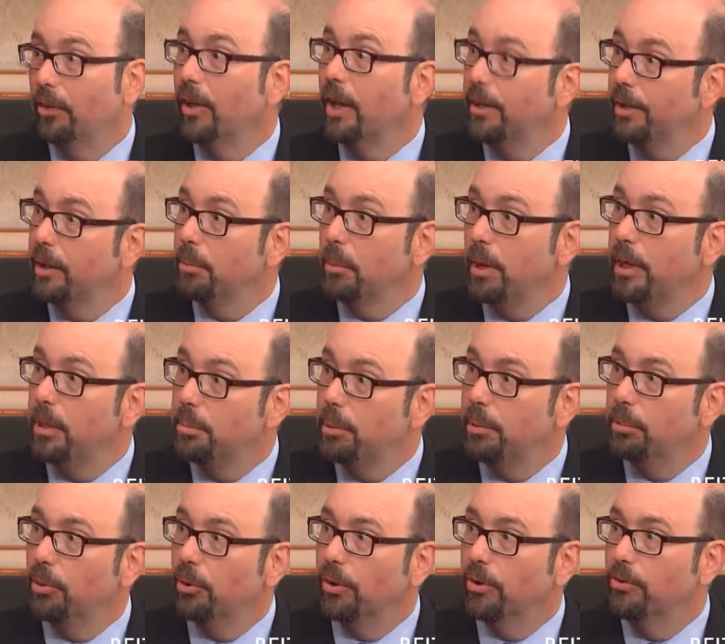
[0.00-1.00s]
And I think many
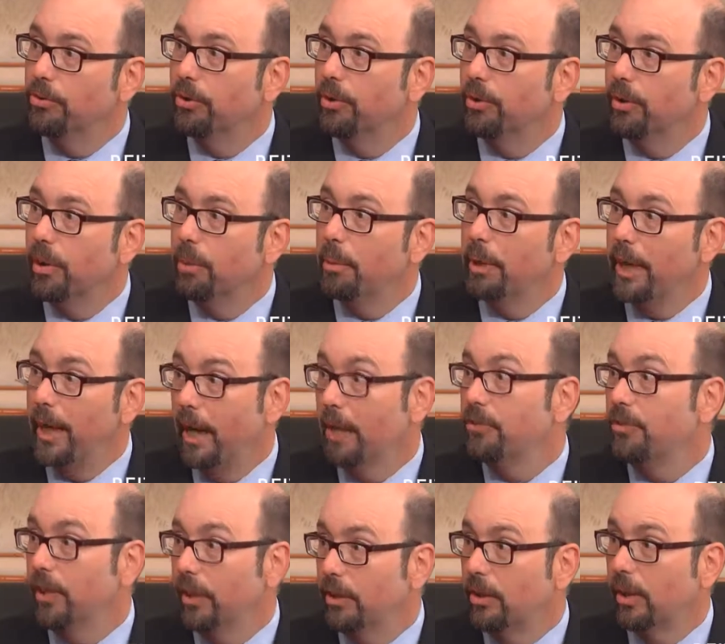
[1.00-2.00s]
people consider them an
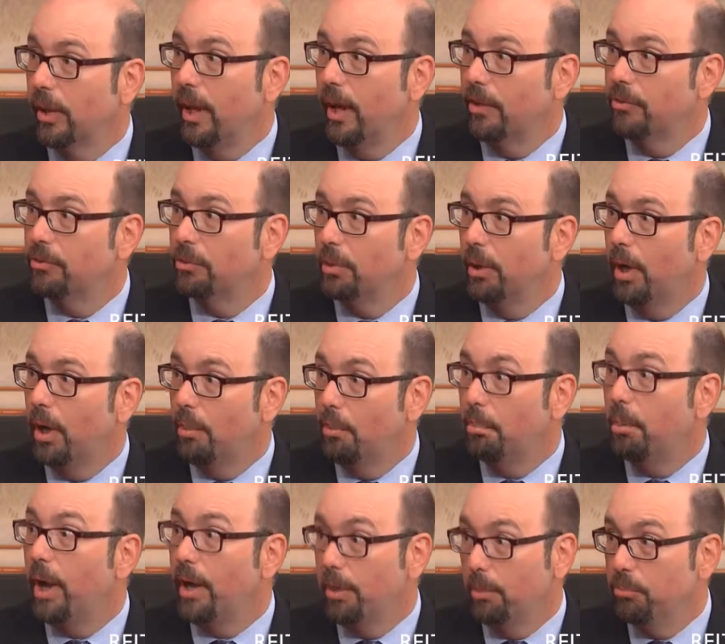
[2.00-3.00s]
asset class um,
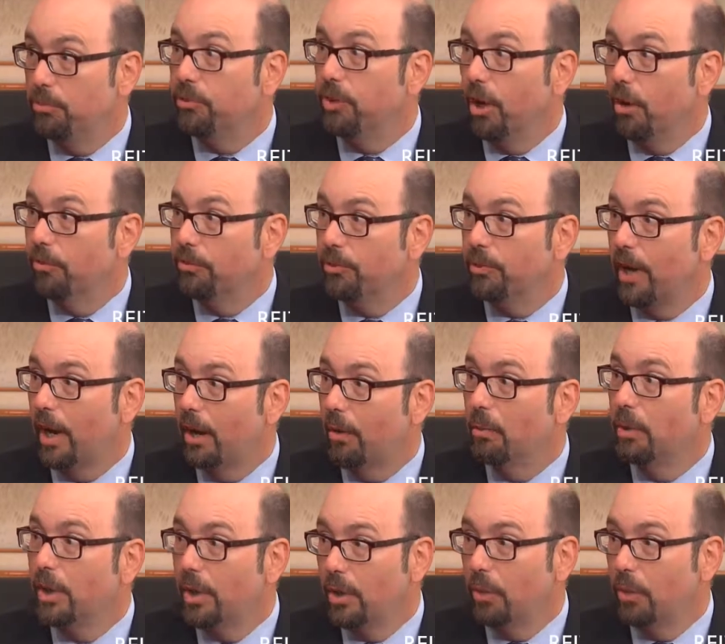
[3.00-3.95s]
by themselves now,